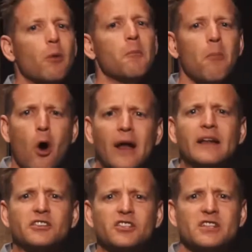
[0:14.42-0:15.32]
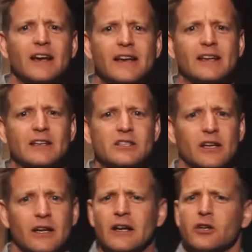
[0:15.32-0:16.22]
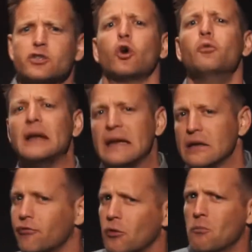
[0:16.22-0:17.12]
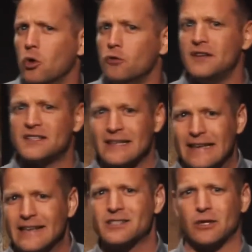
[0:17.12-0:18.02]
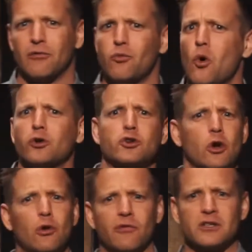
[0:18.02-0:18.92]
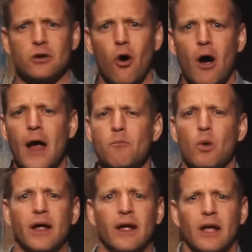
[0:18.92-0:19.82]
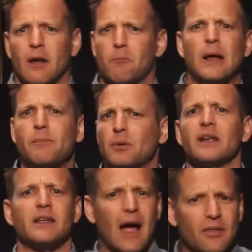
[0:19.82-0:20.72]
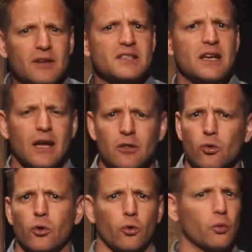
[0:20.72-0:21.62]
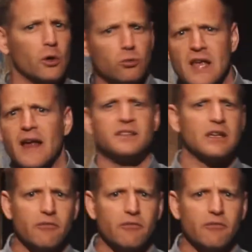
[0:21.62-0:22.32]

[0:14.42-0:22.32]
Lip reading: my mind is taken to so many different movie scenes that I've watched over time where people are gathered together in a real tense